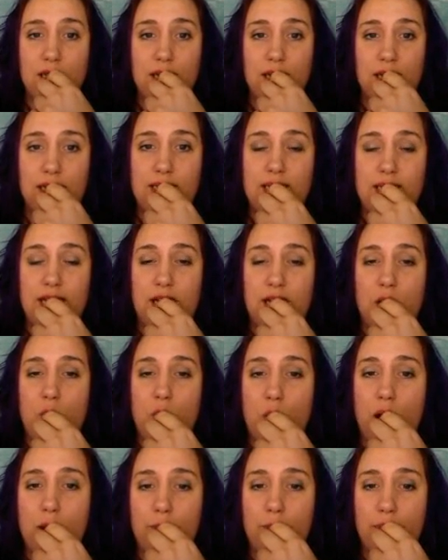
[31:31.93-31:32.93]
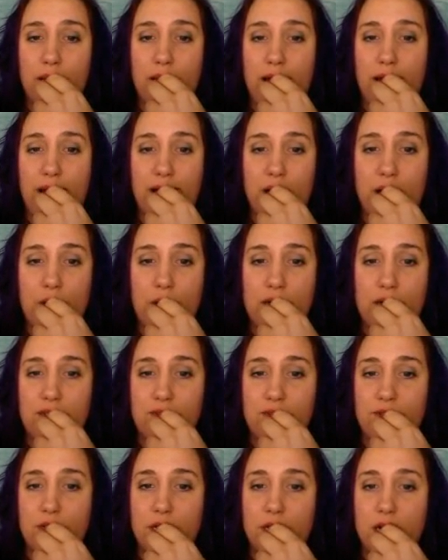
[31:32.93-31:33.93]
Let's say I don't want black, I want a
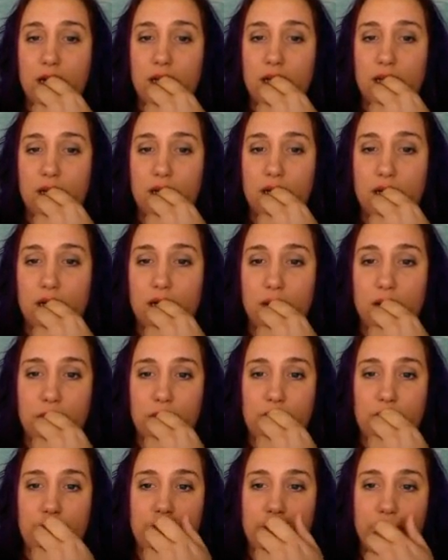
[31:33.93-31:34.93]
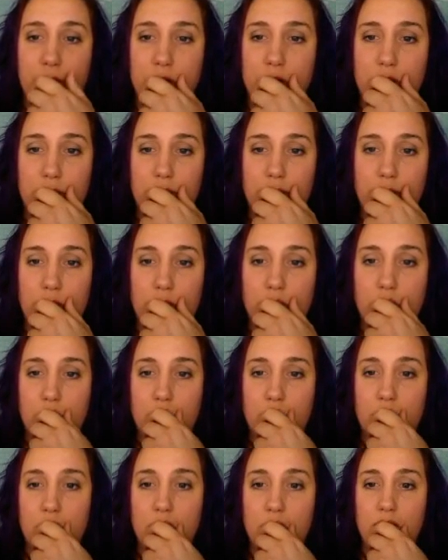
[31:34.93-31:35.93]
different color. I'm going to use
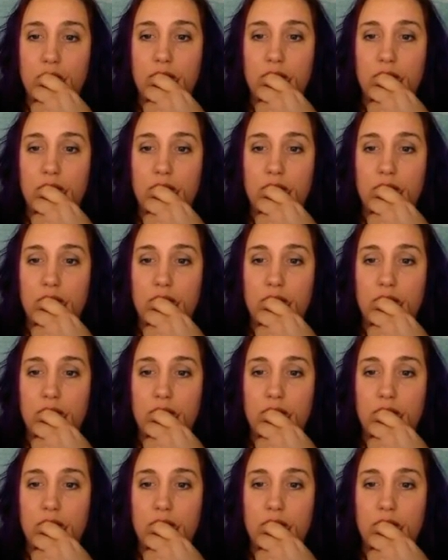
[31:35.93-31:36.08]
purple.